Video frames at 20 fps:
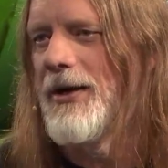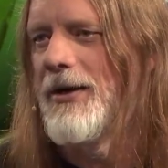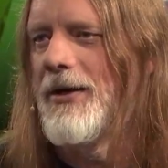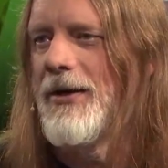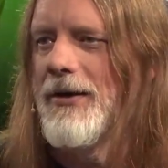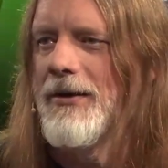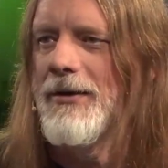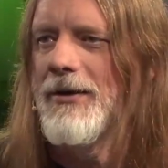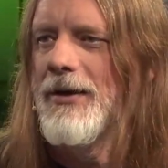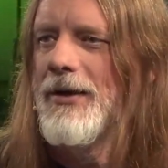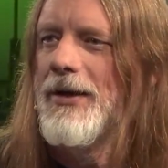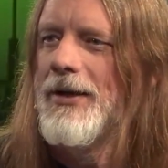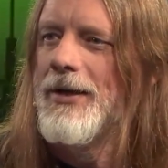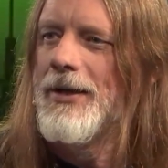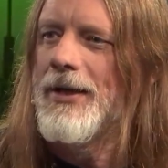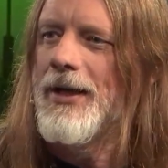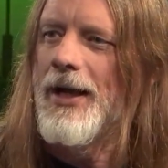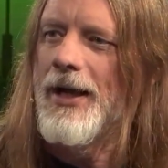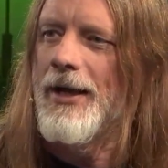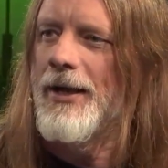on,
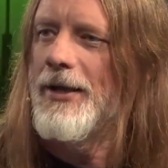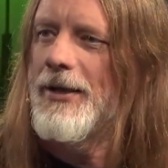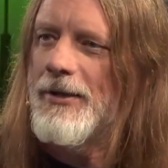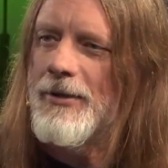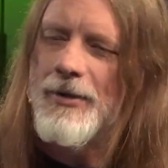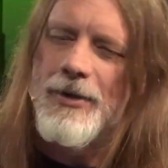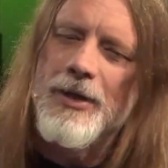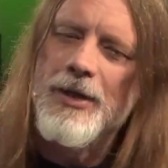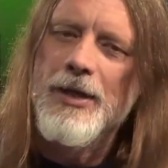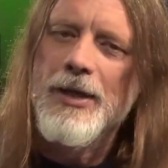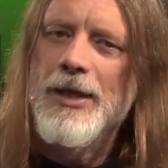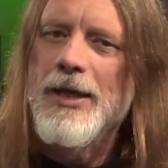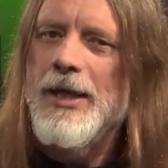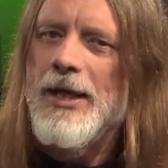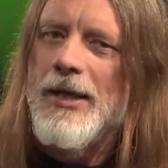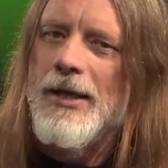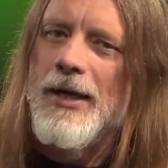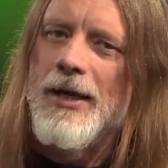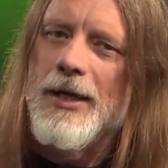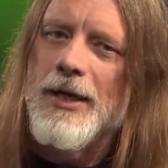and
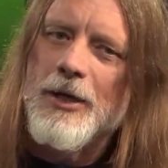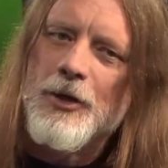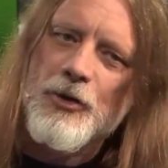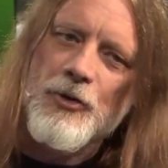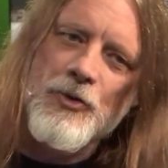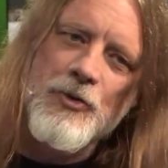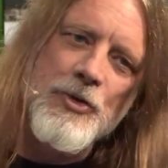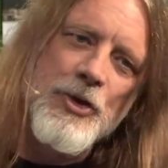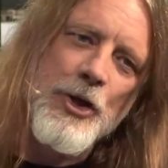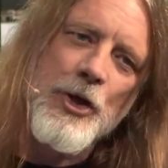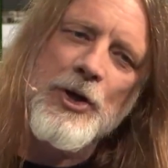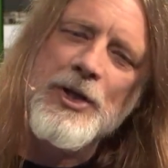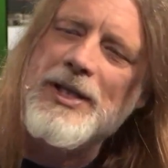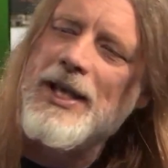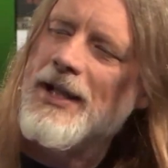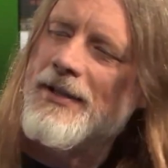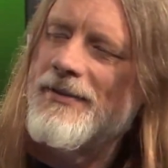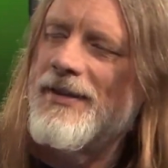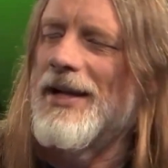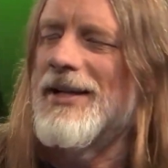I
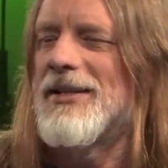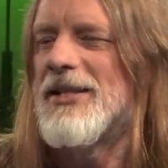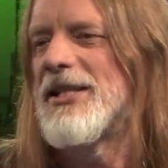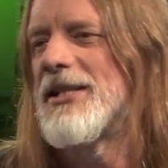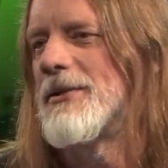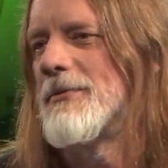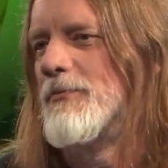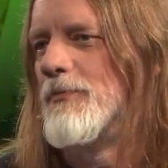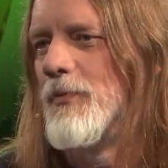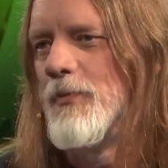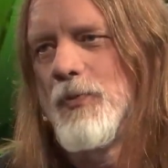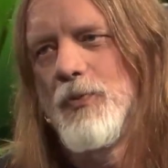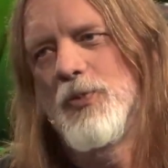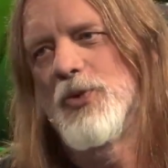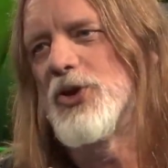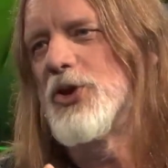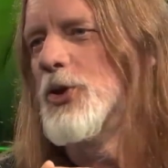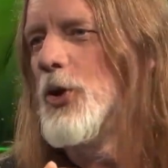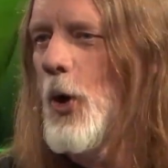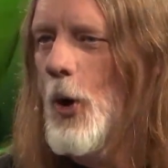get that
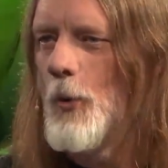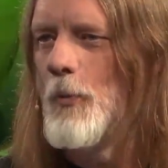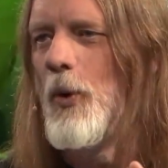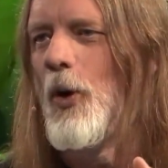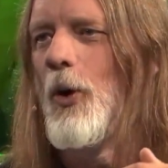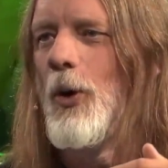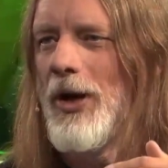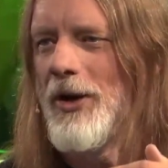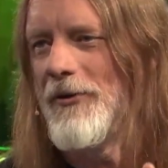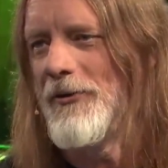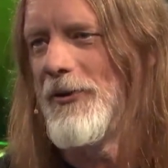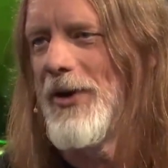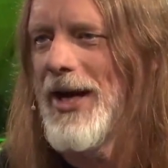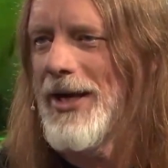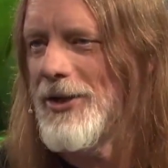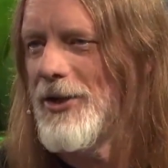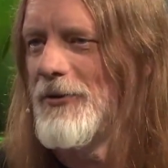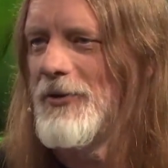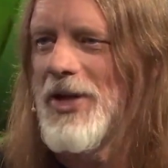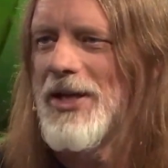snowball
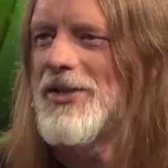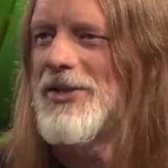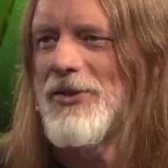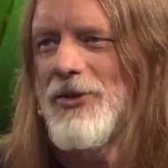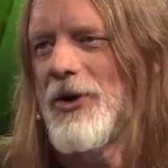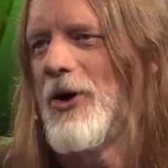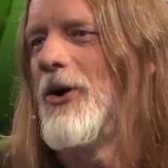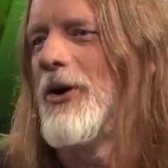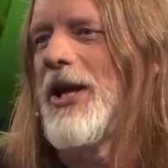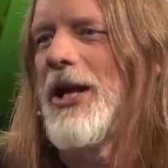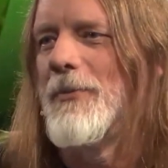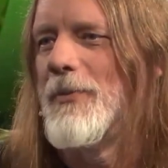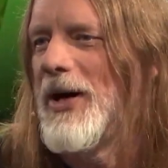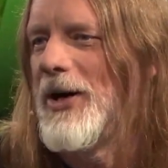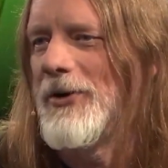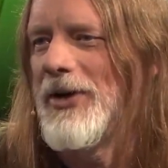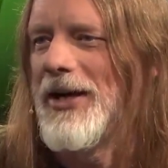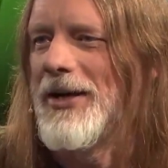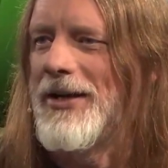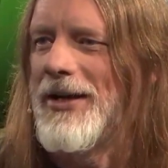effect of just talking
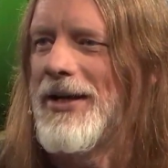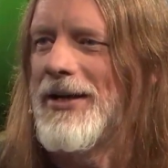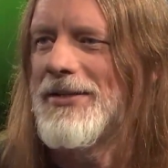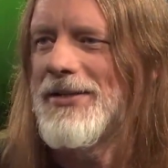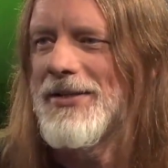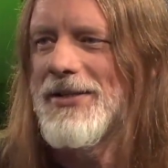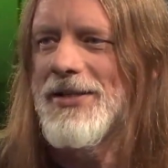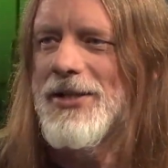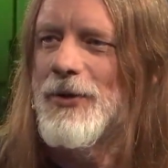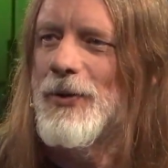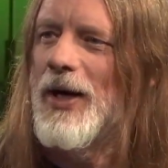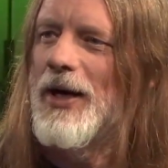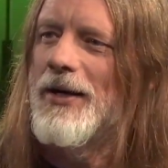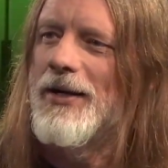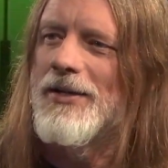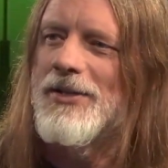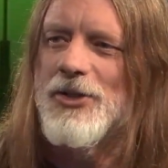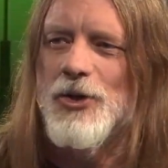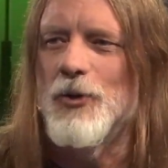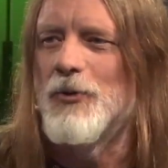about ideas and so on.
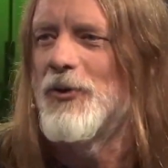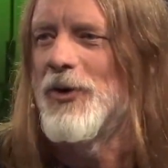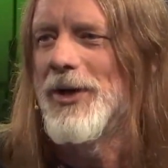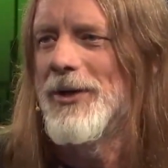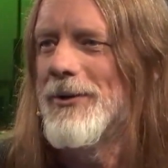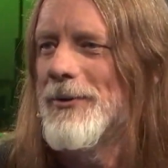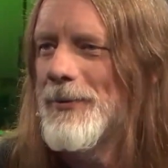It's so fun.